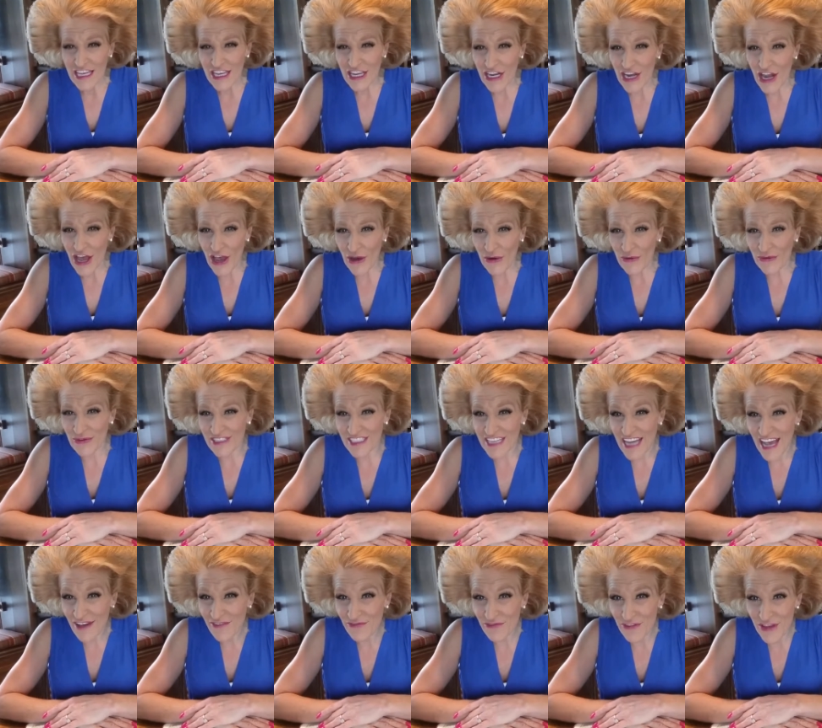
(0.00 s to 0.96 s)
you know,
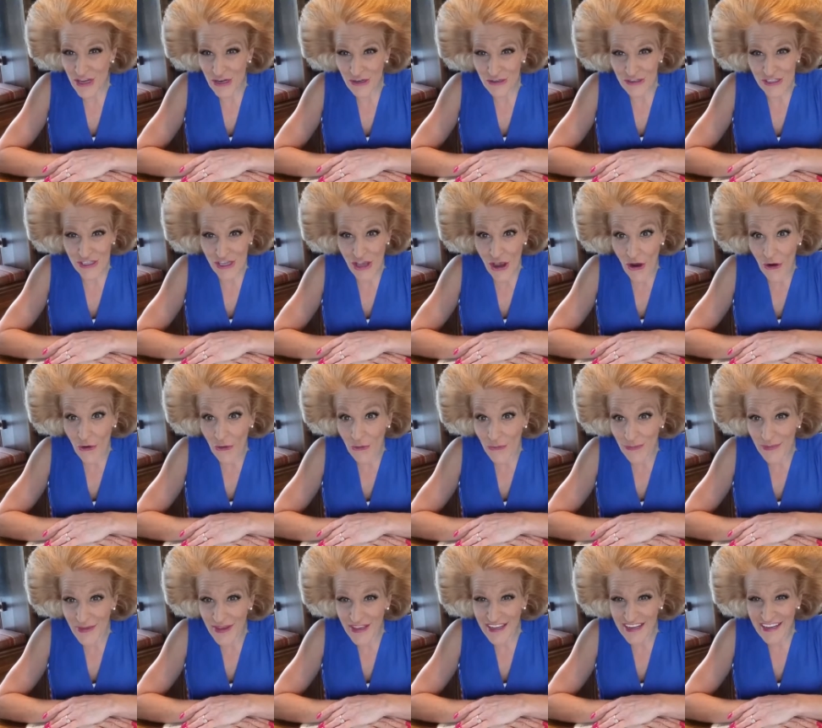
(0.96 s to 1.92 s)
deaf ears
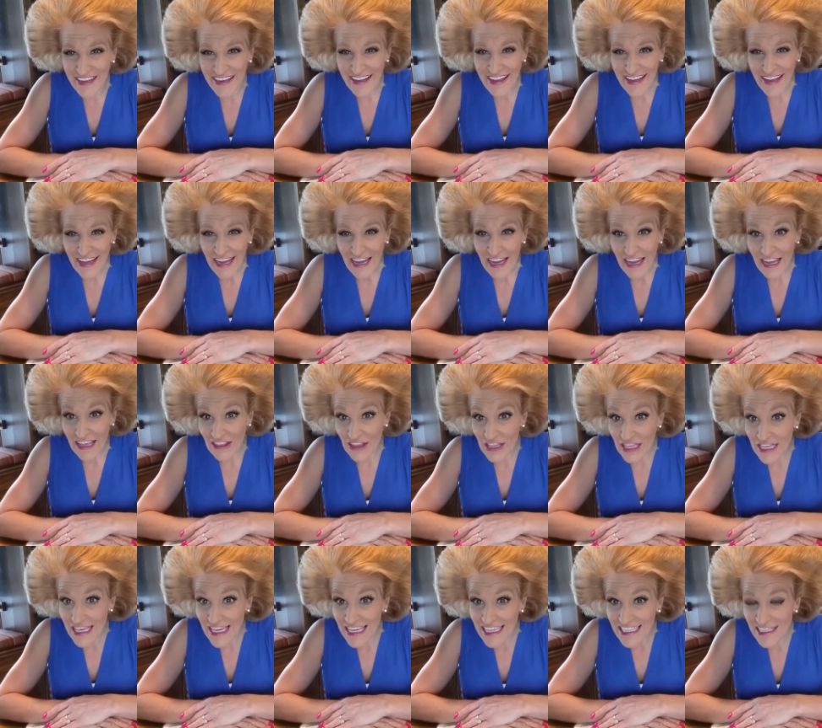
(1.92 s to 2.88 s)
open and
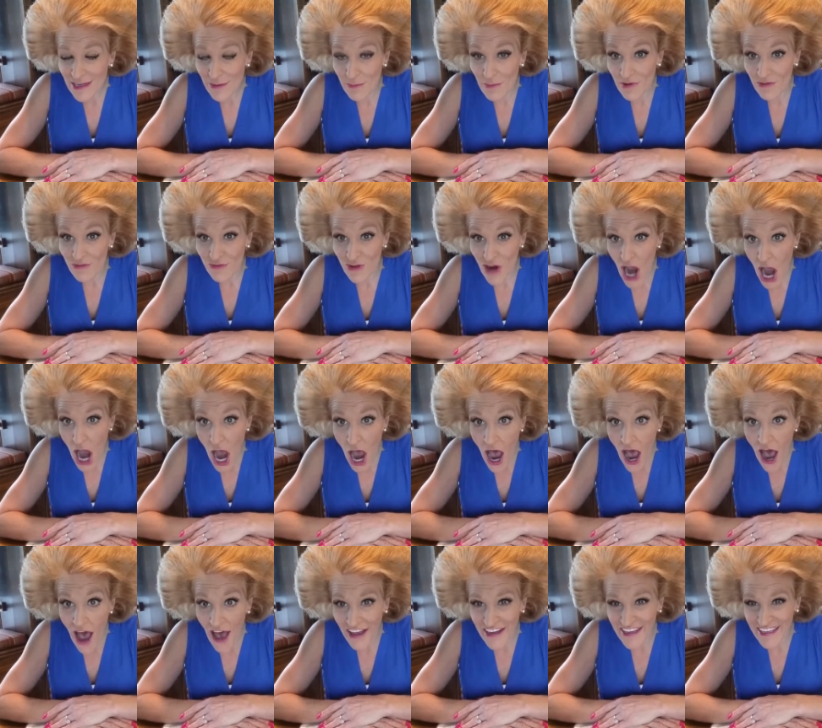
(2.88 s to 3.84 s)
the kingdom of
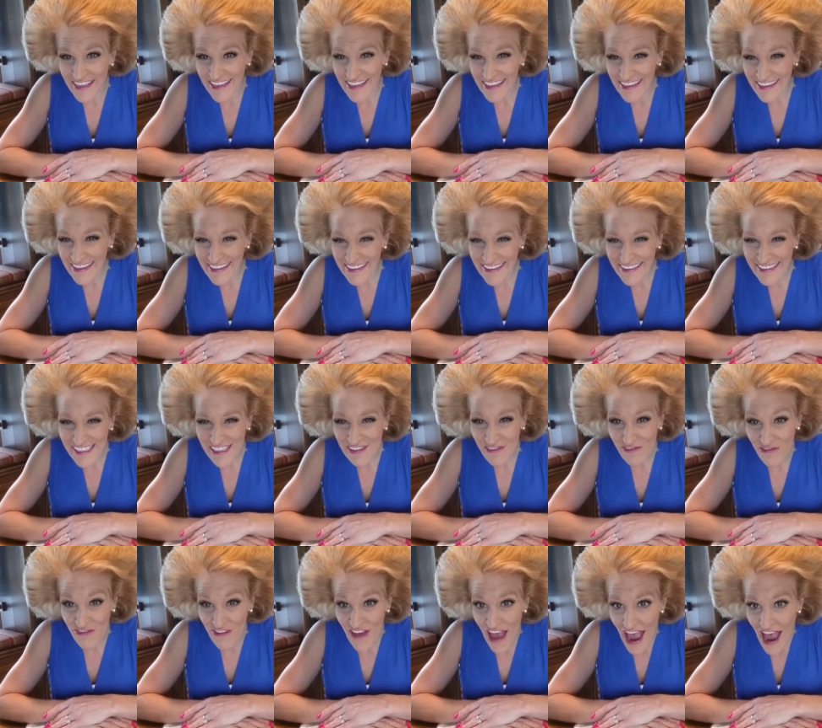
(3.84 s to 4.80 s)
God is
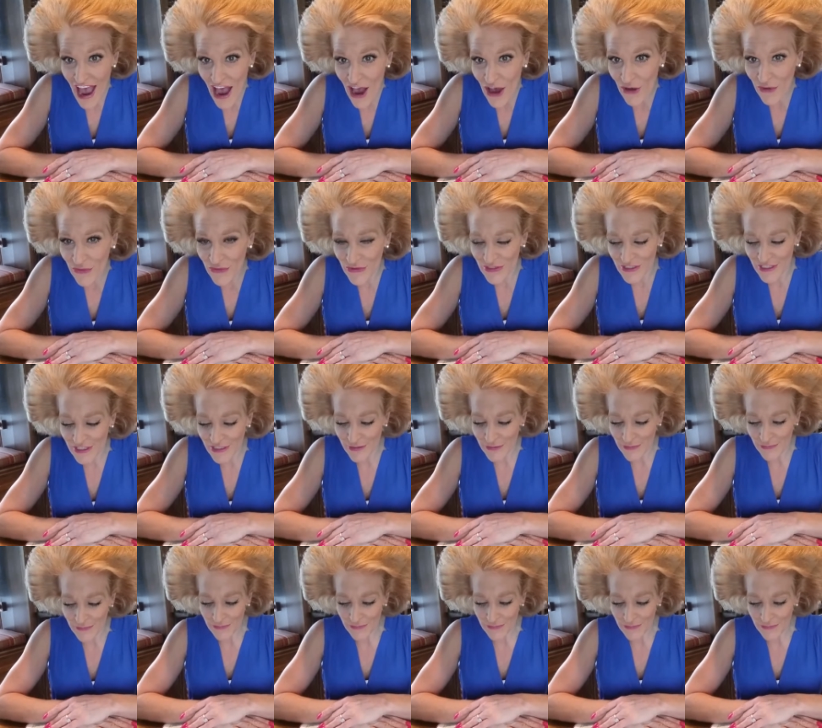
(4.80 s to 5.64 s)
found.